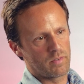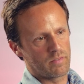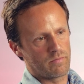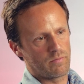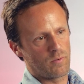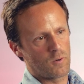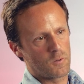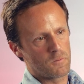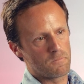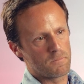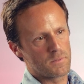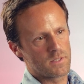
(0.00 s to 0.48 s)

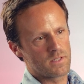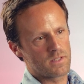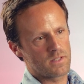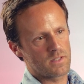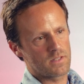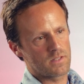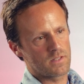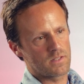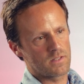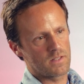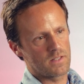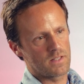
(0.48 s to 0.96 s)

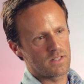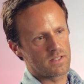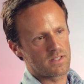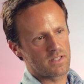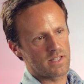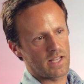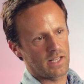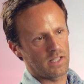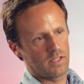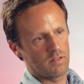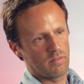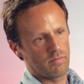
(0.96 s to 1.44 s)
performance
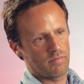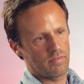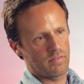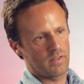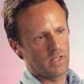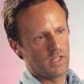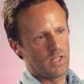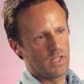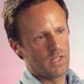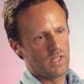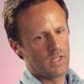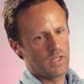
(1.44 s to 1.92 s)

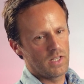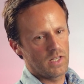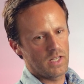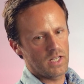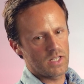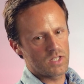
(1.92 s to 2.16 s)
itself.